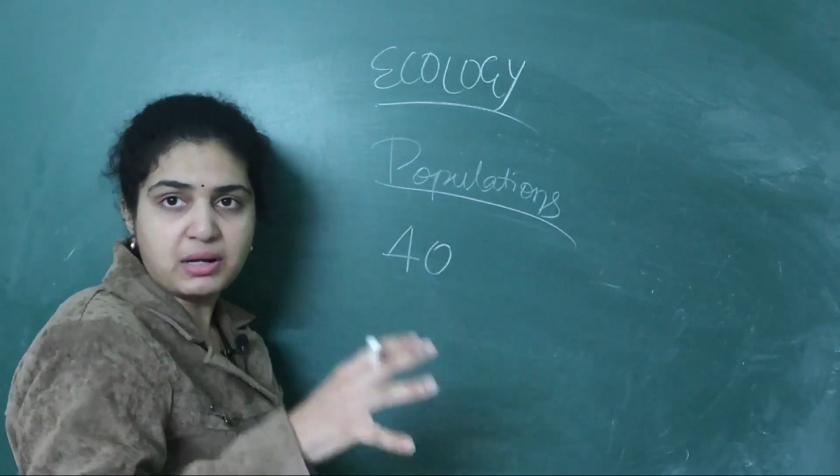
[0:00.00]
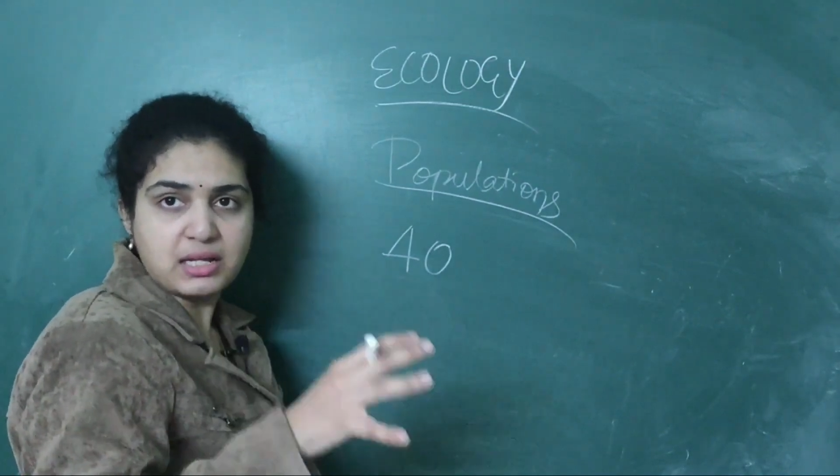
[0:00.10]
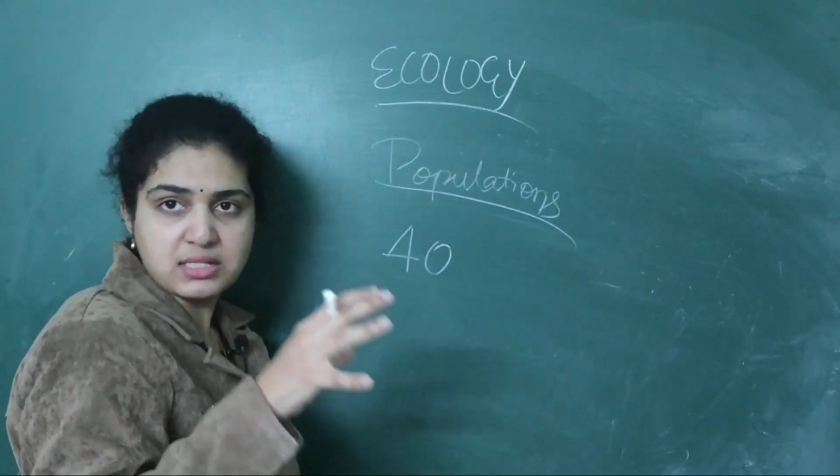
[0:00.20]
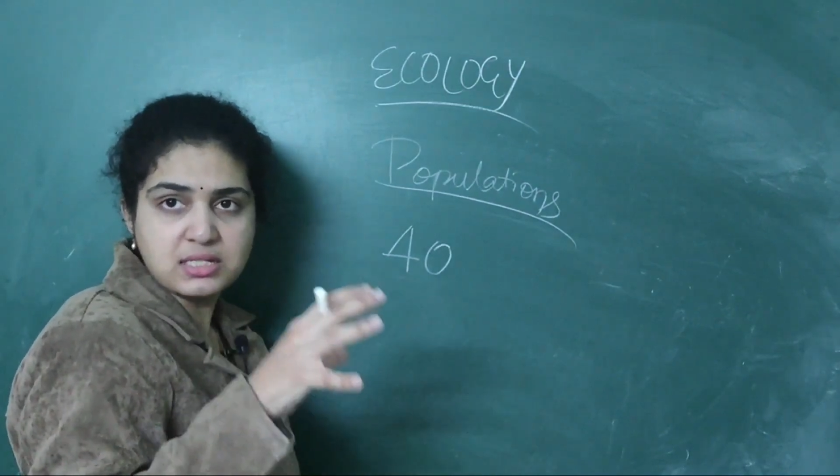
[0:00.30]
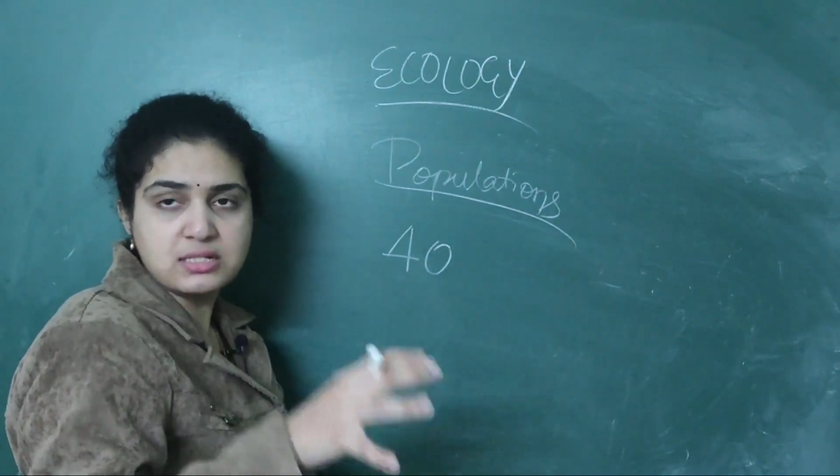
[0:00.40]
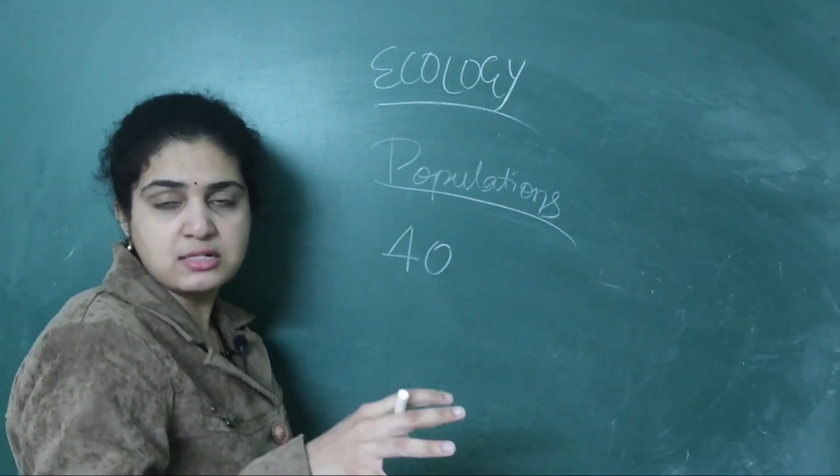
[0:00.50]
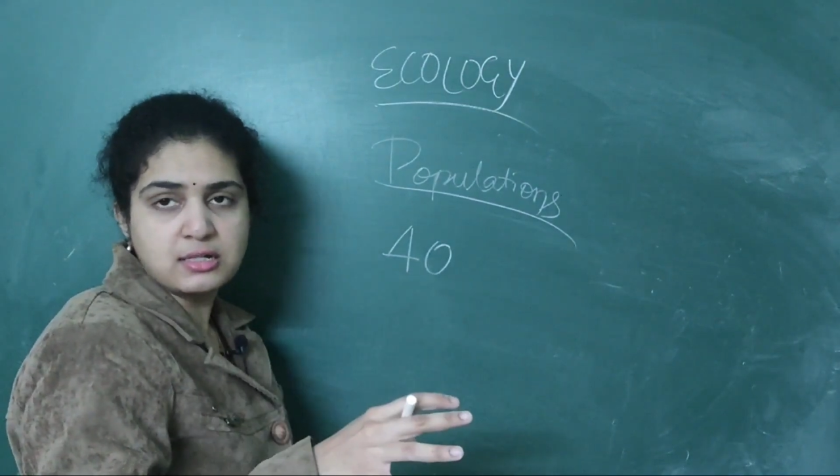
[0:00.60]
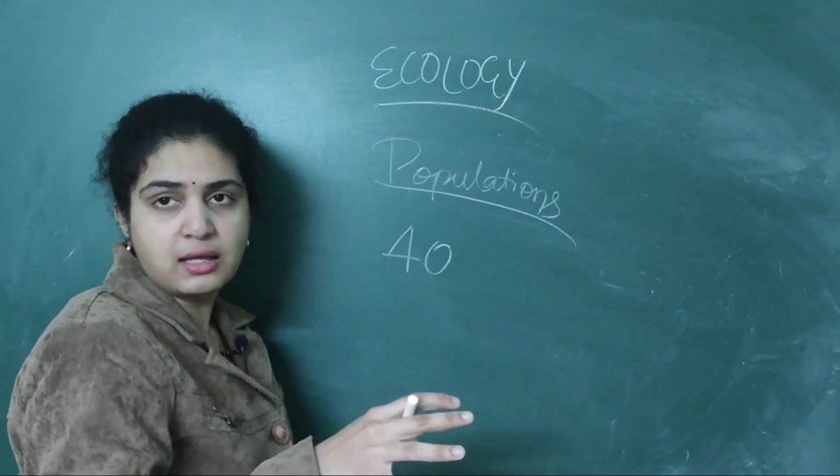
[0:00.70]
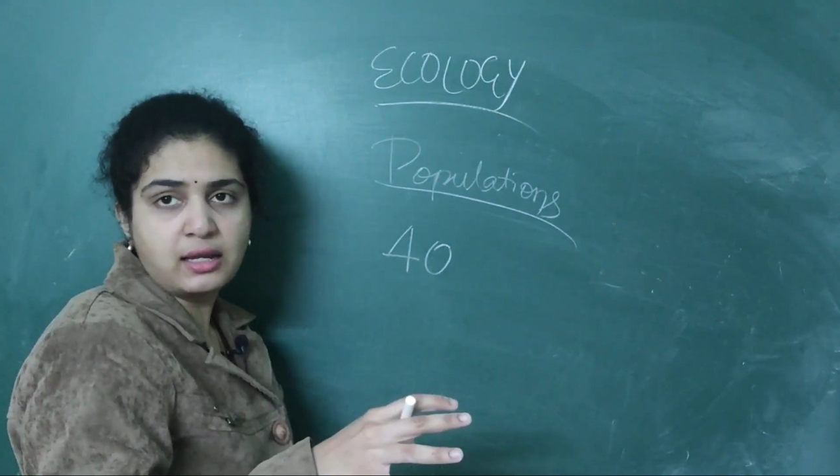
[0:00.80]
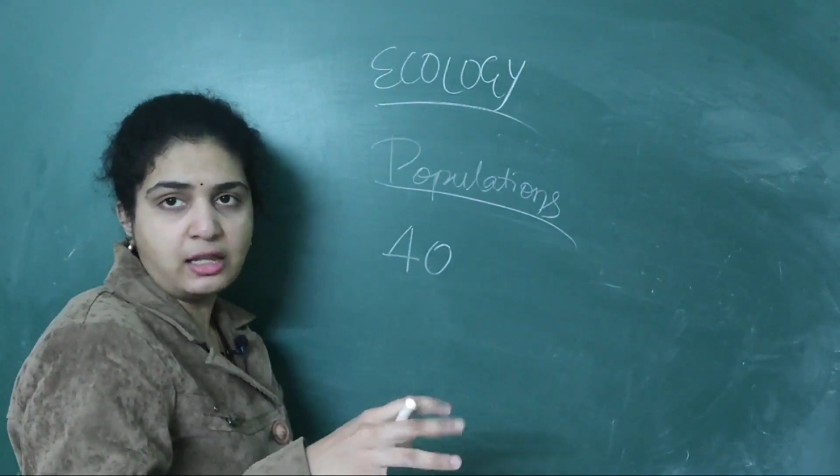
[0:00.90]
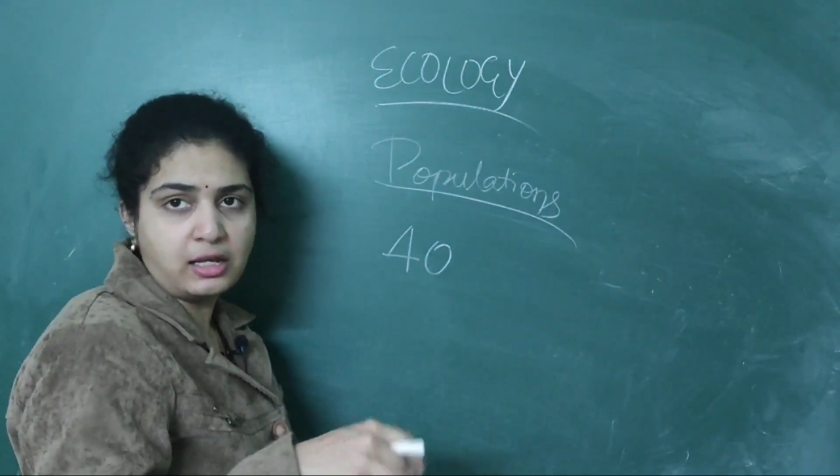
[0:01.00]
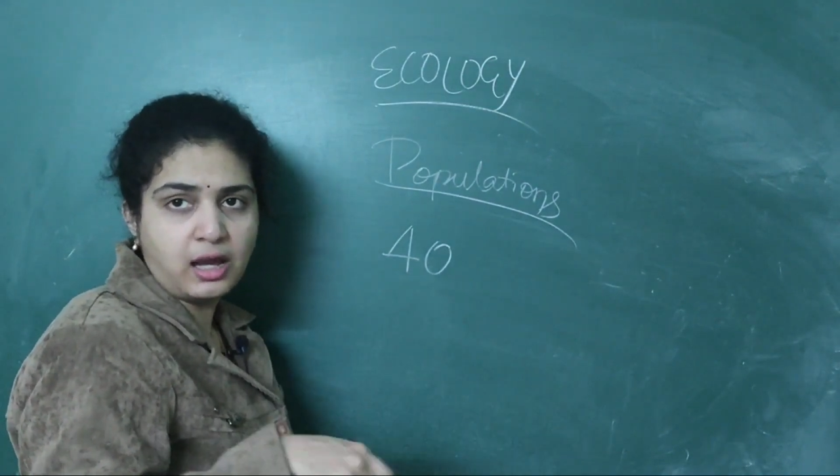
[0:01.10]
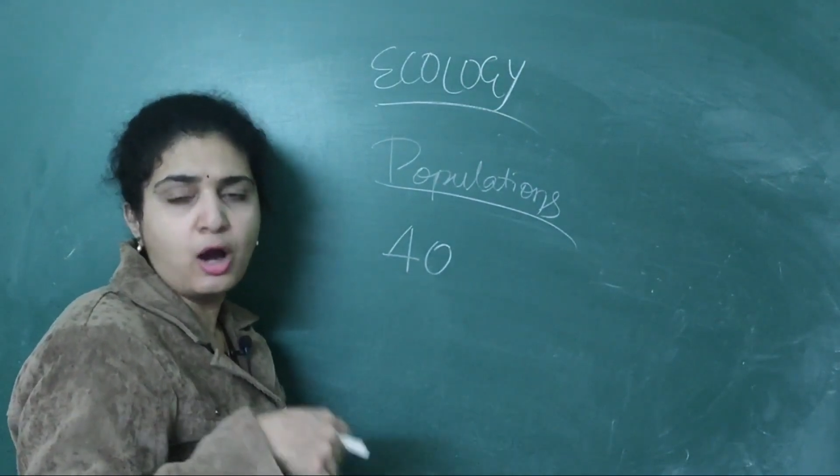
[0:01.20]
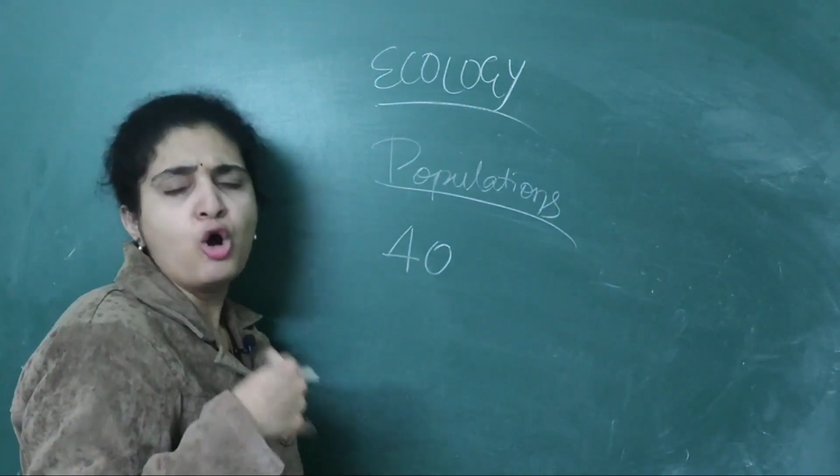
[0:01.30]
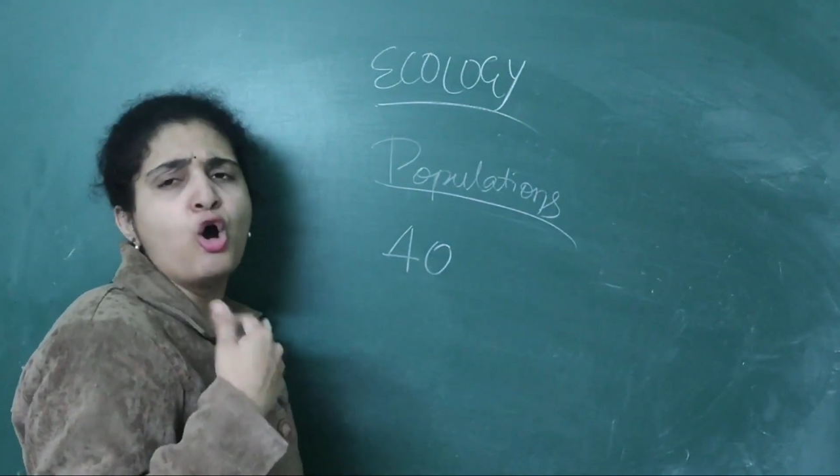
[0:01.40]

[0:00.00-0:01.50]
present in an area,